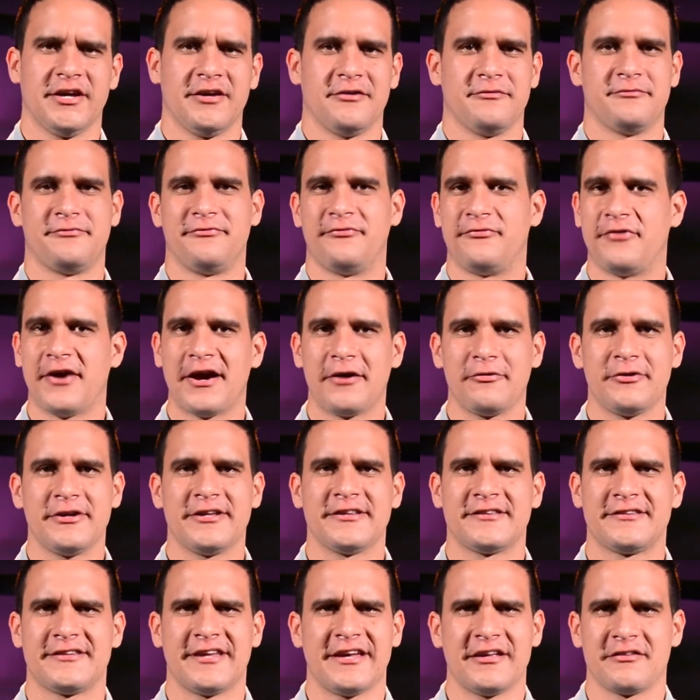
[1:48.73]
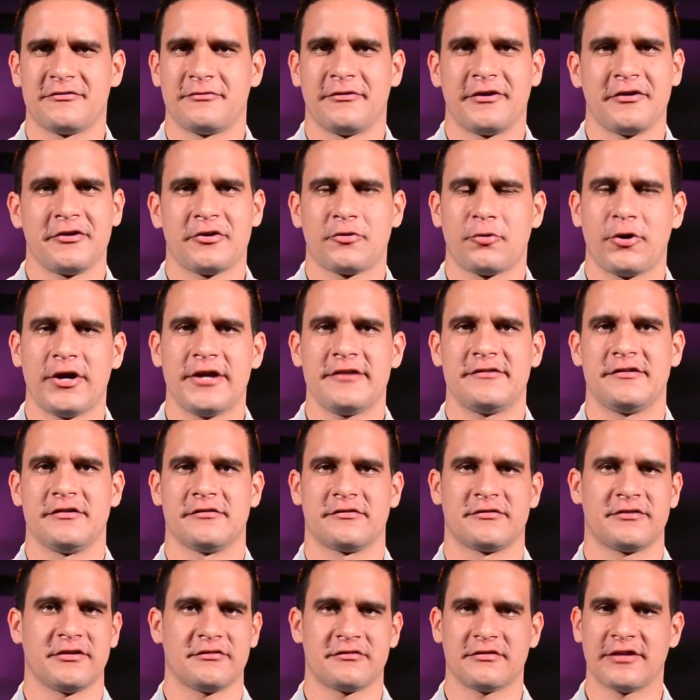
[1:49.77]
very intense, very crazy,
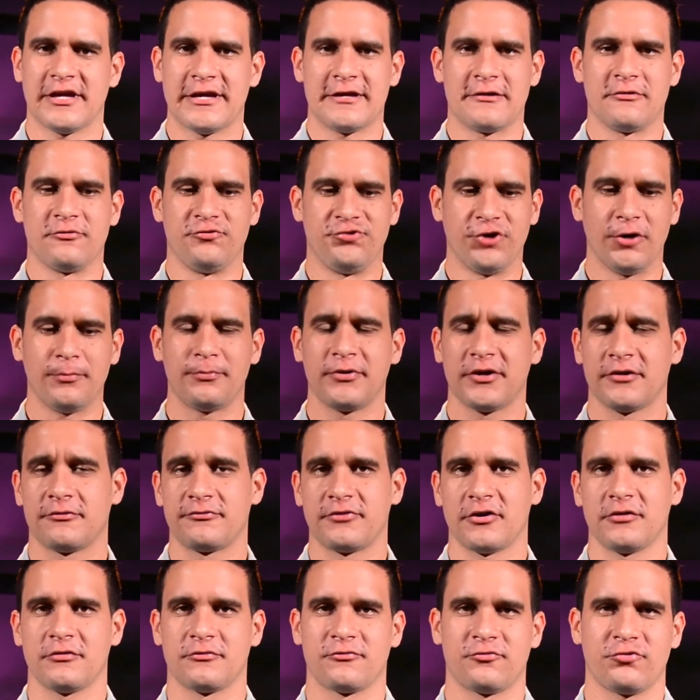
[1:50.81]
such like jumping in front of